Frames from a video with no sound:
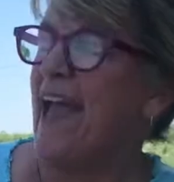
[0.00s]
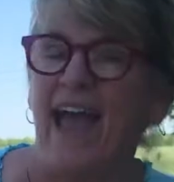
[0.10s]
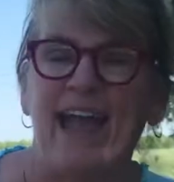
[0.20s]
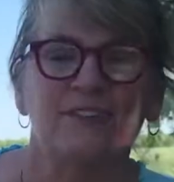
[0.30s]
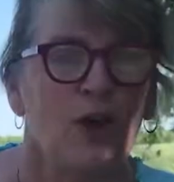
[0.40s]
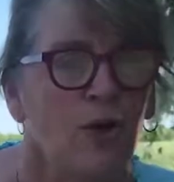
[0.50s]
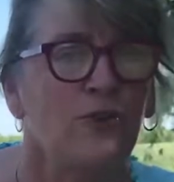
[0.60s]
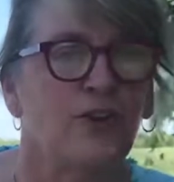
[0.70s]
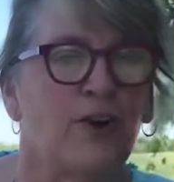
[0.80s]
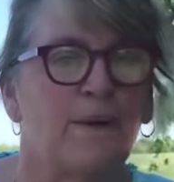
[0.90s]
and
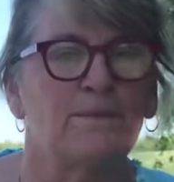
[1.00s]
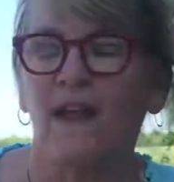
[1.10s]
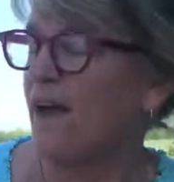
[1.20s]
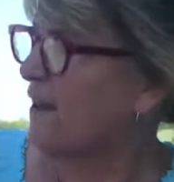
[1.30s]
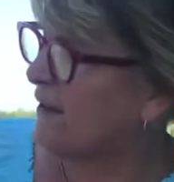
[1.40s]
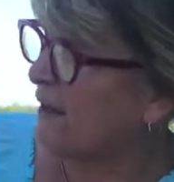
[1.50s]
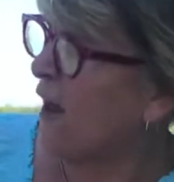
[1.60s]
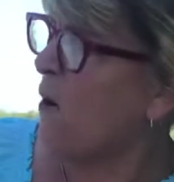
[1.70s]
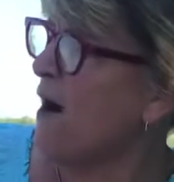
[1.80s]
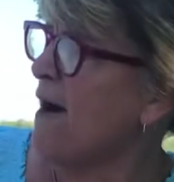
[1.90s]
told her, go
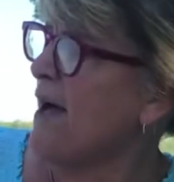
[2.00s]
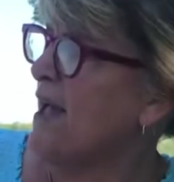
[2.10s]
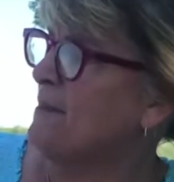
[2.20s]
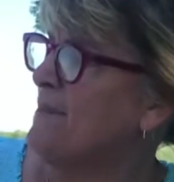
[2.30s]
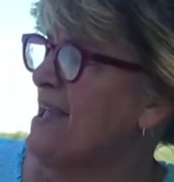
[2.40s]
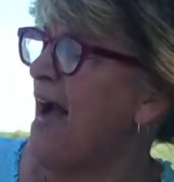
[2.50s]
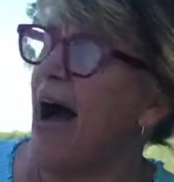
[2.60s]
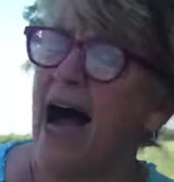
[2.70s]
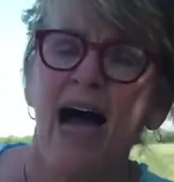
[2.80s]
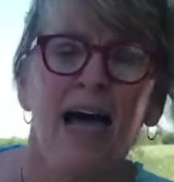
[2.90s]
on,
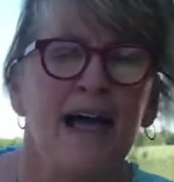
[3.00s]
mija,